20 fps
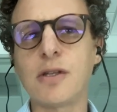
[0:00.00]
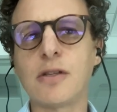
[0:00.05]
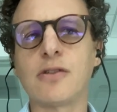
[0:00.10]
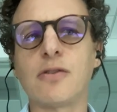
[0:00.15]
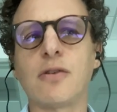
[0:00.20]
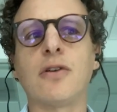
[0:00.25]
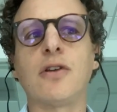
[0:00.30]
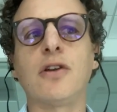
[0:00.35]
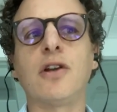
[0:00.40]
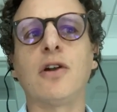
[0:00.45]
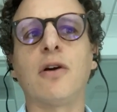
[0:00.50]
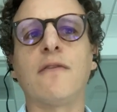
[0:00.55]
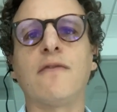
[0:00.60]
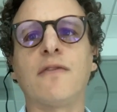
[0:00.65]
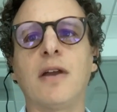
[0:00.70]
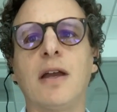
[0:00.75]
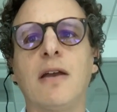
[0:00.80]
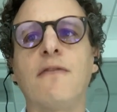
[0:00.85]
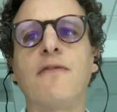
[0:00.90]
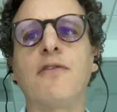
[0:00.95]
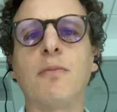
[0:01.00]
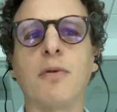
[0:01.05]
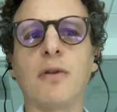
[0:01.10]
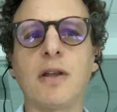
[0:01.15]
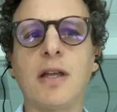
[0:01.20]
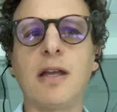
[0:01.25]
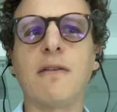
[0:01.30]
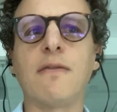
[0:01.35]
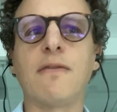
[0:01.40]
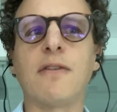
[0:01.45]
And so, you know, if, if you
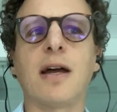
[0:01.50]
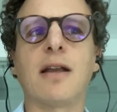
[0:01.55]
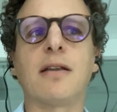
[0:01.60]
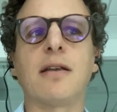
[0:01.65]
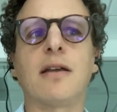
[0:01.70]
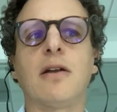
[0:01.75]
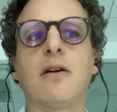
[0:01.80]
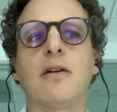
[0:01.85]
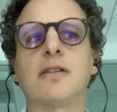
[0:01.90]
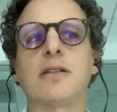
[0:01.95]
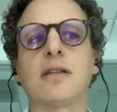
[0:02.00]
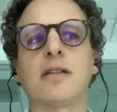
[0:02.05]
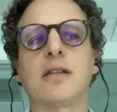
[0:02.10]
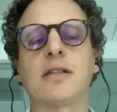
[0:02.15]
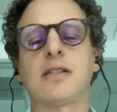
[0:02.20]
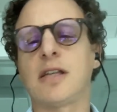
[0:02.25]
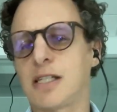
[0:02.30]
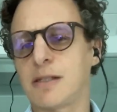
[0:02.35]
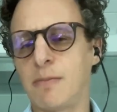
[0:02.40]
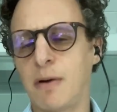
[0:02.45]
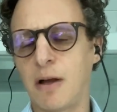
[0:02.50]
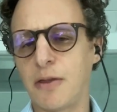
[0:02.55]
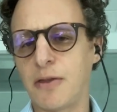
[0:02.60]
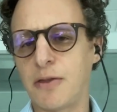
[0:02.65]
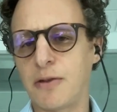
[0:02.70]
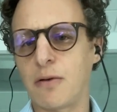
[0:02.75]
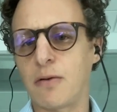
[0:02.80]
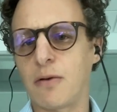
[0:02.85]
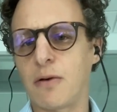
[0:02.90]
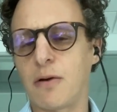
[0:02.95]
believe that, you know, it's, it's a six month
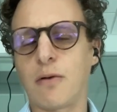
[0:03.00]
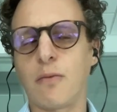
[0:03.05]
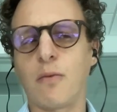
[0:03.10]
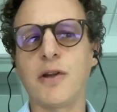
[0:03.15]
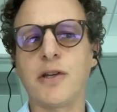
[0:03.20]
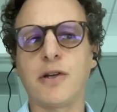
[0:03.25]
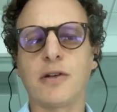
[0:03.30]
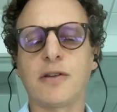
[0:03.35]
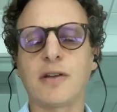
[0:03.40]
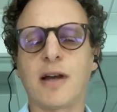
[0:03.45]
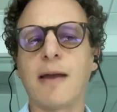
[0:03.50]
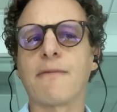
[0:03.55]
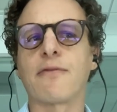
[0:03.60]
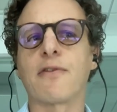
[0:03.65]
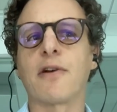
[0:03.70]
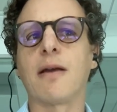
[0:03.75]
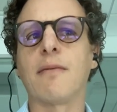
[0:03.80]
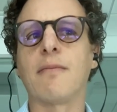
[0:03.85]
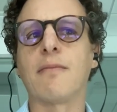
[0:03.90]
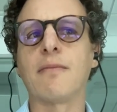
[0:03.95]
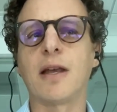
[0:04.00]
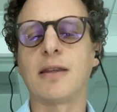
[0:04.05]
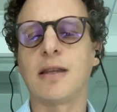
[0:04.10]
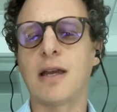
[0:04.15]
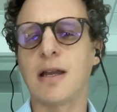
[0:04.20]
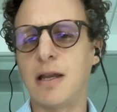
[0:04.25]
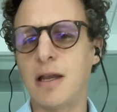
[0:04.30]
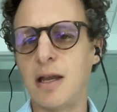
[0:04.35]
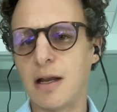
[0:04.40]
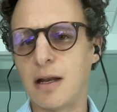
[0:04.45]
or, or one year time frame that they
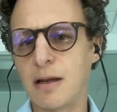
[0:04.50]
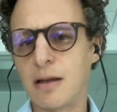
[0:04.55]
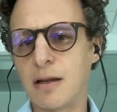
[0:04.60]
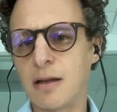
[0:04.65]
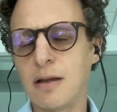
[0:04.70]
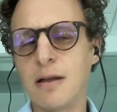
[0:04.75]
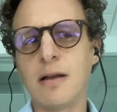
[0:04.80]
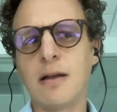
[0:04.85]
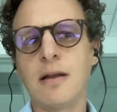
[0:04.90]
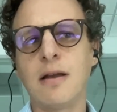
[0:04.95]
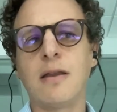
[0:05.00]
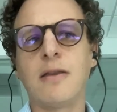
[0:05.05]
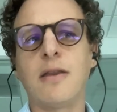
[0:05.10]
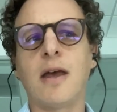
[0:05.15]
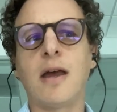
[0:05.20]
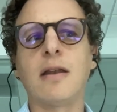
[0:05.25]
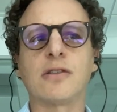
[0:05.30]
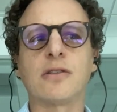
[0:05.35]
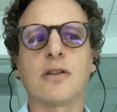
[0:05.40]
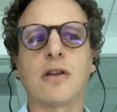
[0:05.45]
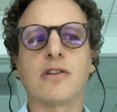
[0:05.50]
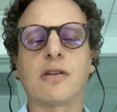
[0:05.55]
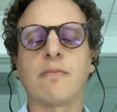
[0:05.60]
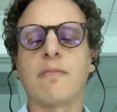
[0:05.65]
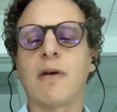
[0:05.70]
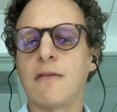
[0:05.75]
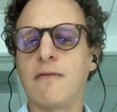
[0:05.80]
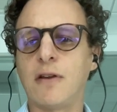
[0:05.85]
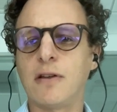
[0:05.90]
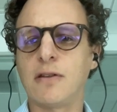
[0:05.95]
need, then there's a
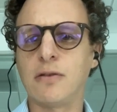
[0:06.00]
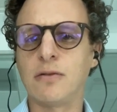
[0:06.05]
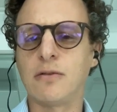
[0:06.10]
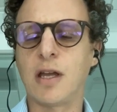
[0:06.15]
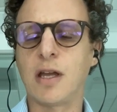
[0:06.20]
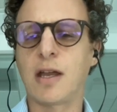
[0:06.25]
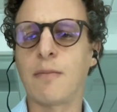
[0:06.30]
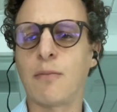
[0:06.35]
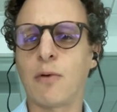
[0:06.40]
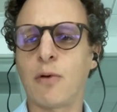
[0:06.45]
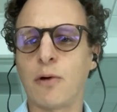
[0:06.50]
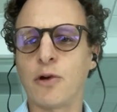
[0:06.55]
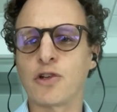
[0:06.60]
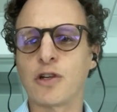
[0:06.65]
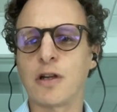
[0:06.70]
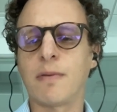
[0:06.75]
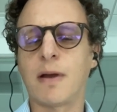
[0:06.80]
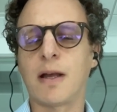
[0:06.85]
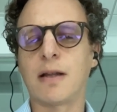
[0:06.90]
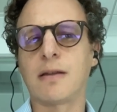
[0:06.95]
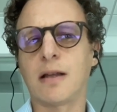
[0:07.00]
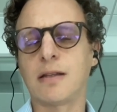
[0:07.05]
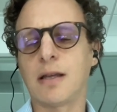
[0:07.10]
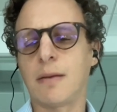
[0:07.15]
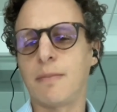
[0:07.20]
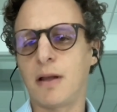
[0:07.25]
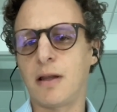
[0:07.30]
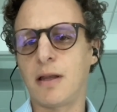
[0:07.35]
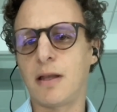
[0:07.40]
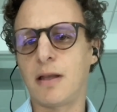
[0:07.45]
benefit to taking more ownership at, at
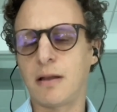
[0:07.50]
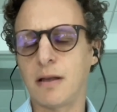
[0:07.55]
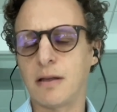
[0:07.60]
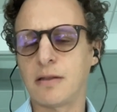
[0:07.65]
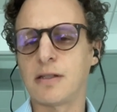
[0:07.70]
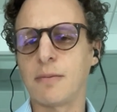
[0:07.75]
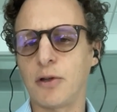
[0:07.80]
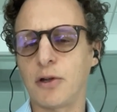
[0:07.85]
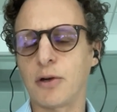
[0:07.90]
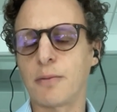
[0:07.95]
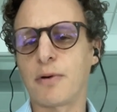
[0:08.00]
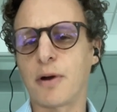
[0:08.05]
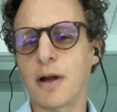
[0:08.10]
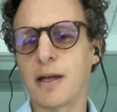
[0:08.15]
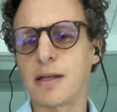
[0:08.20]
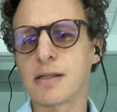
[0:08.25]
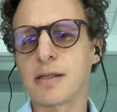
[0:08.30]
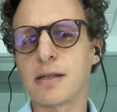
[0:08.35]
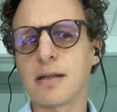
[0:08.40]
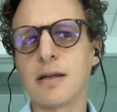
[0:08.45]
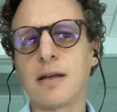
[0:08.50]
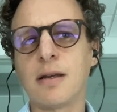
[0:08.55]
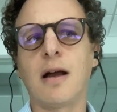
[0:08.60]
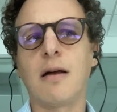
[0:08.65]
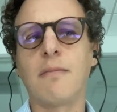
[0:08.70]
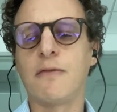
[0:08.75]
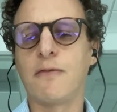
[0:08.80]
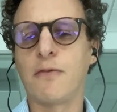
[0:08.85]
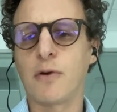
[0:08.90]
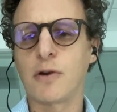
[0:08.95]
typically a similar price
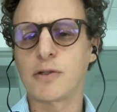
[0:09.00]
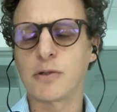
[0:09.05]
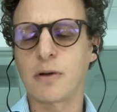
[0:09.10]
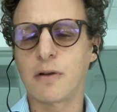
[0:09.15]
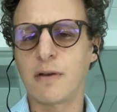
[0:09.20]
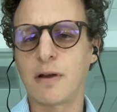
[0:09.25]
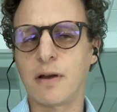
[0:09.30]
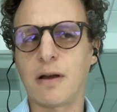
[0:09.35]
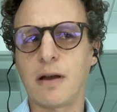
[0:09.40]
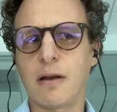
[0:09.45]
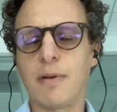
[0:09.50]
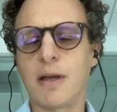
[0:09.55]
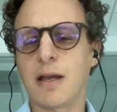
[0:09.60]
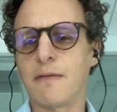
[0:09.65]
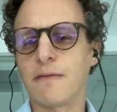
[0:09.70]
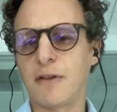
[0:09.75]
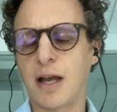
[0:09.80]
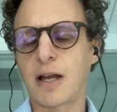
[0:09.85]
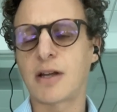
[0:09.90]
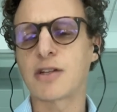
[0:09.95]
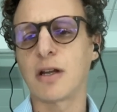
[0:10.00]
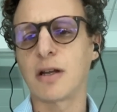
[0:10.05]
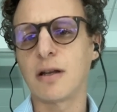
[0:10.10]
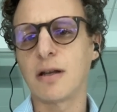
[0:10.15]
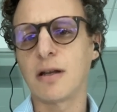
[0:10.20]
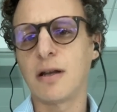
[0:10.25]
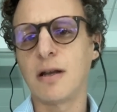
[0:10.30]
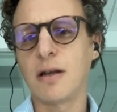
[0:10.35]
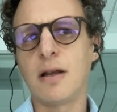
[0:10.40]
before sort of a, a big inflection.